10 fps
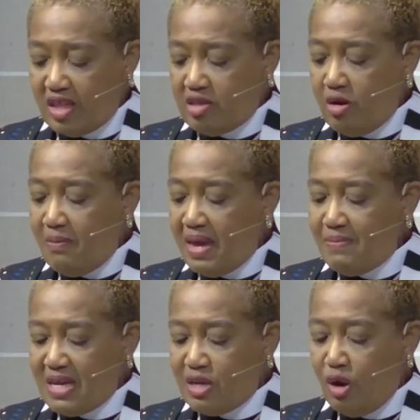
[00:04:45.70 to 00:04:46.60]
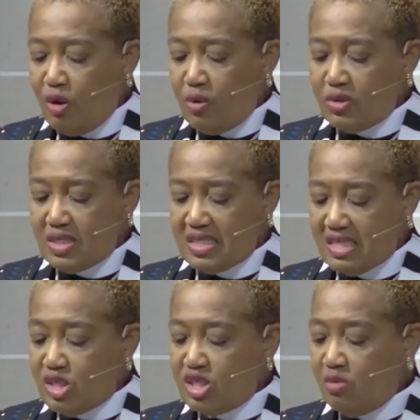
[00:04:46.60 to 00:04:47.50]
that there may be no
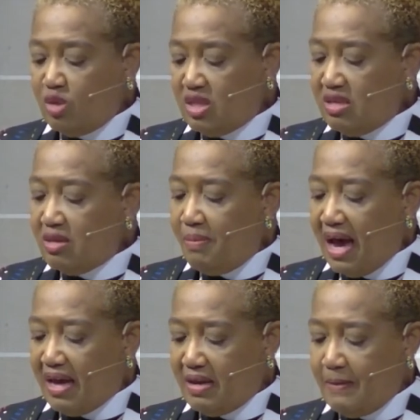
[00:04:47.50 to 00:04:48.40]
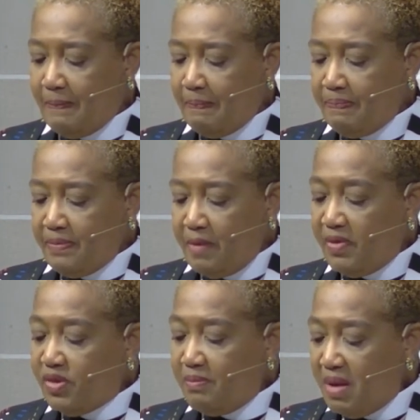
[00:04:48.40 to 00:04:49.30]
dissension within the body,
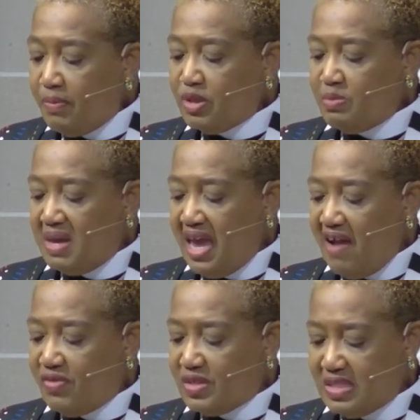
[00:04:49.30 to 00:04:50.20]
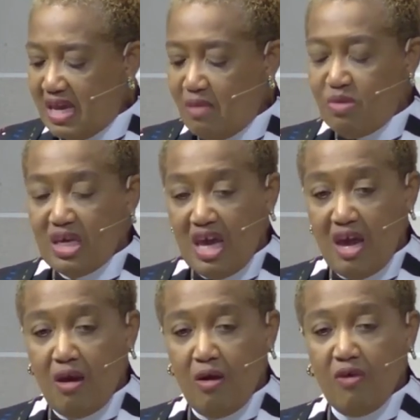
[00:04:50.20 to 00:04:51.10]
but the members may have the same
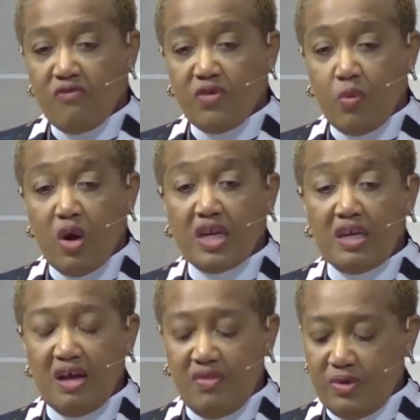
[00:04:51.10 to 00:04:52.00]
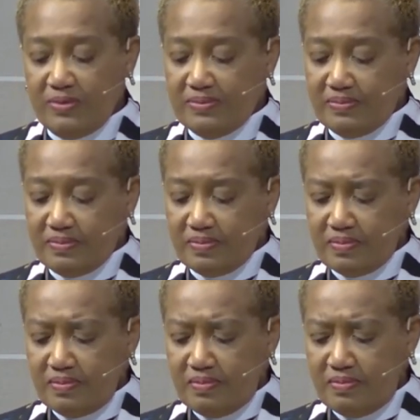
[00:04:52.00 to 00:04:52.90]
care for one another.
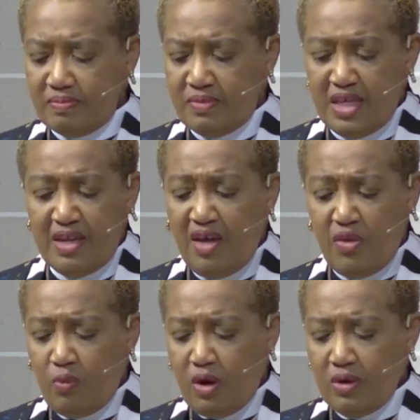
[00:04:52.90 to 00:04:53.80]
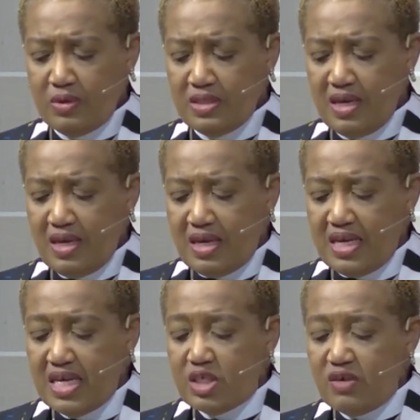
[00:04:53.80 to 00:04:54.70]
In other words,
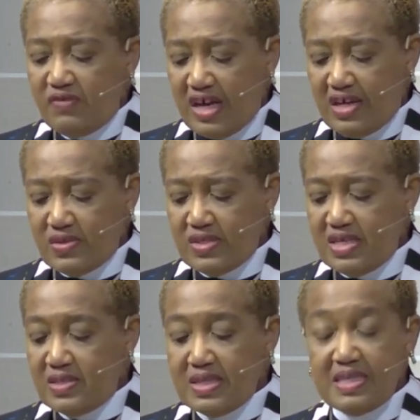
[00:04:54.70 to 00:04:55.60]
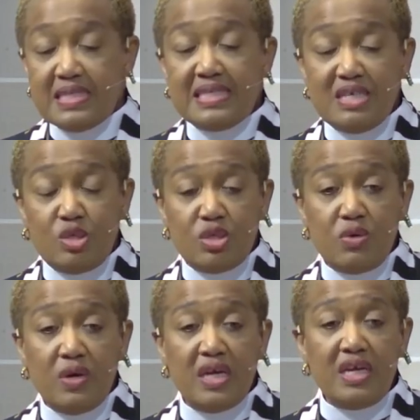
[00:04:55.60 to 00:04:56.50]
each of us is an
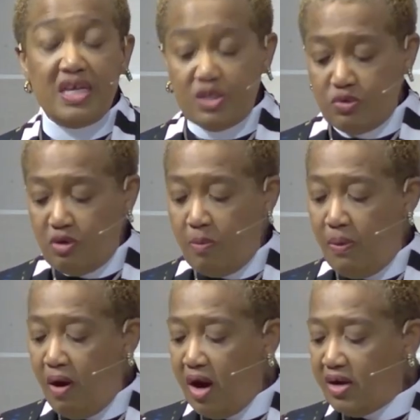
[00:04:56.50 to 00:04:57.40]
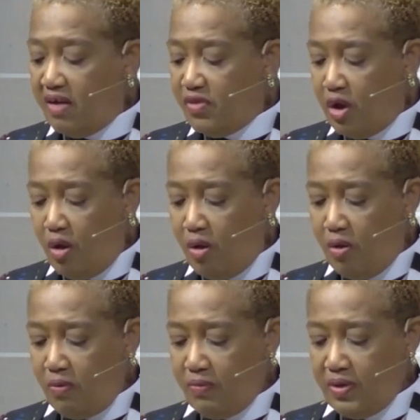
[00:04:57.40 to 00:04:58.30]
essential and integral part of the
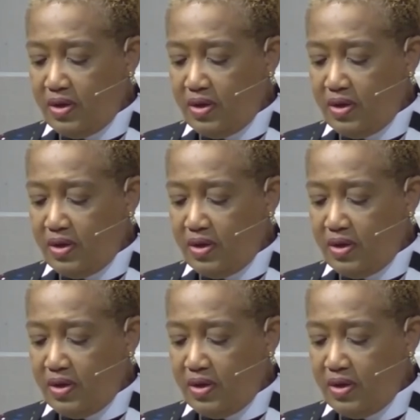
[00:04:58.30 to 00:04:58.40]
whole.